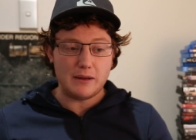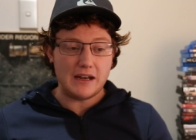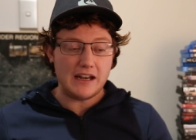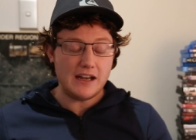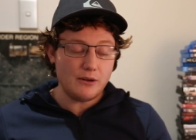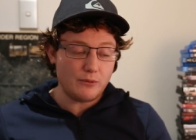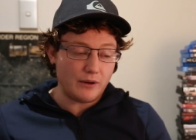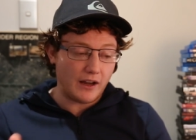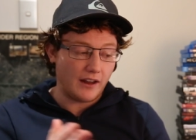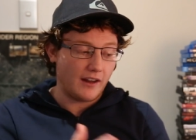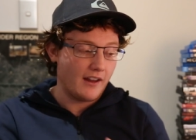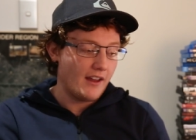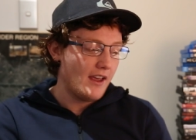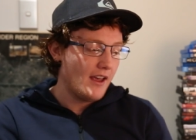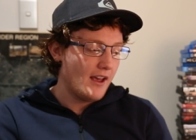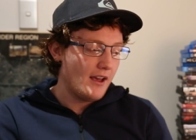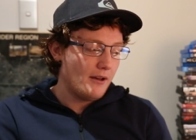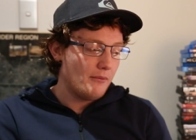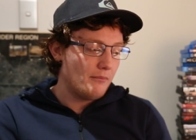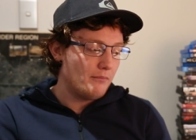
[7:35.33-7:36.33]
But anyway,
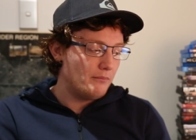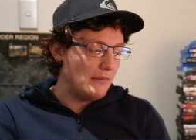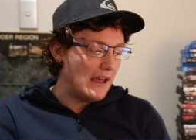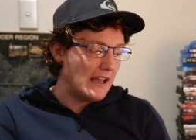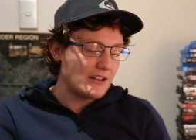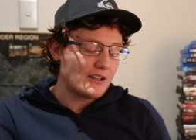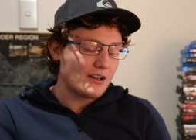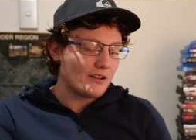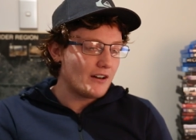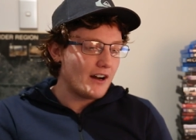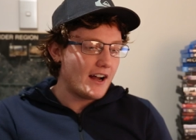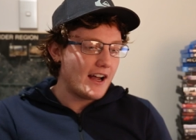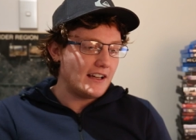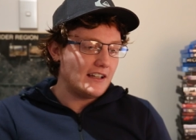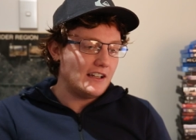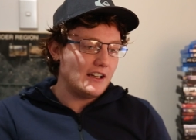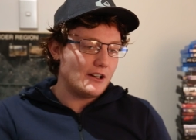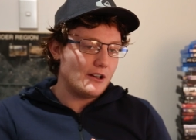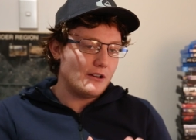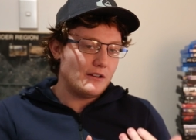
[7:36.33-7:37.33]
Edgar
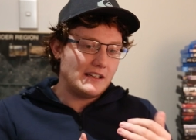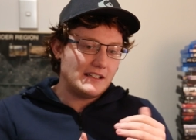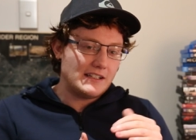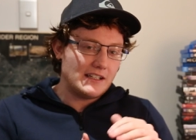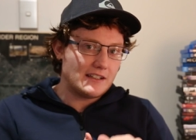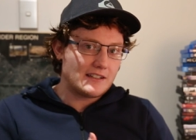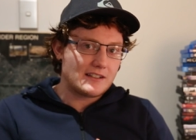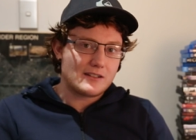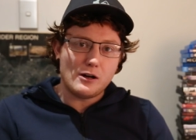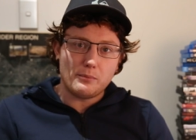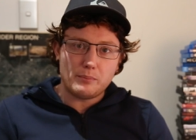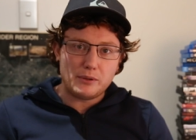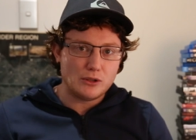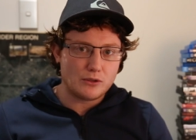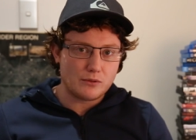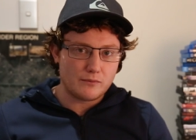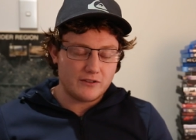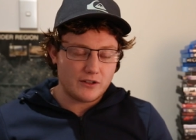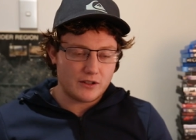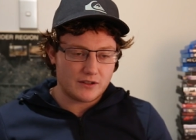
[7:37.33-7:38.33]
Wright, you know, he did Scott
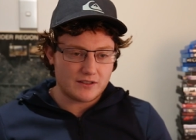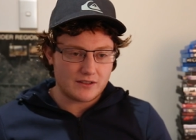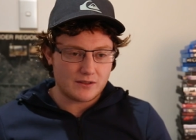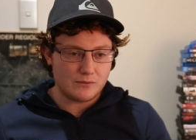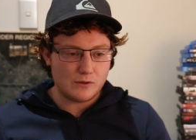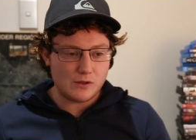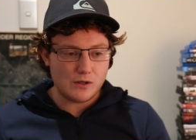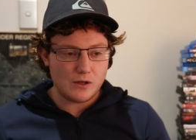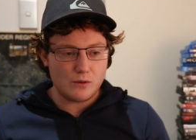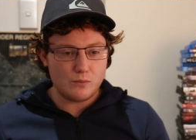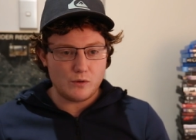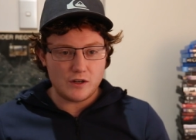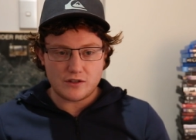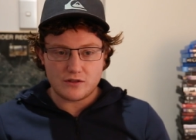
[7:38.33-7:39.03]
Pilgrim versus the World,